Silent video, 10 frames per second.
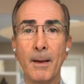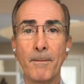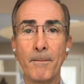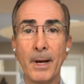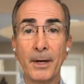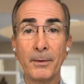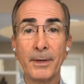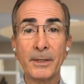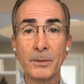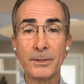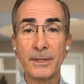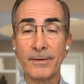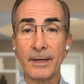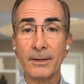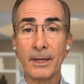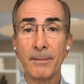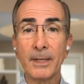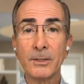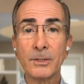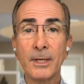moderate to severe
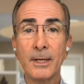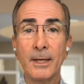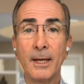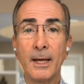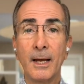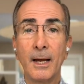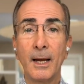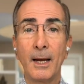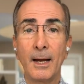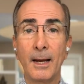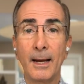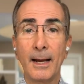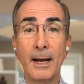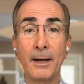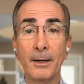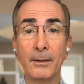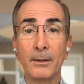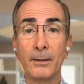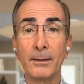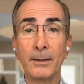dementia are
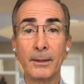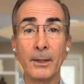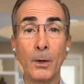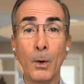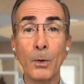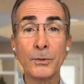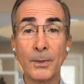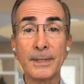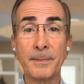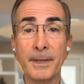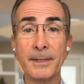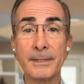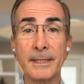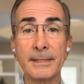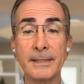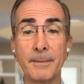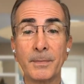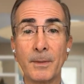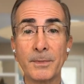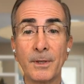also experiencing
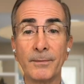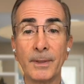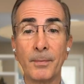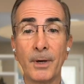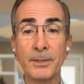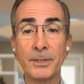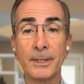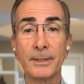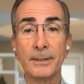symptoms of depression.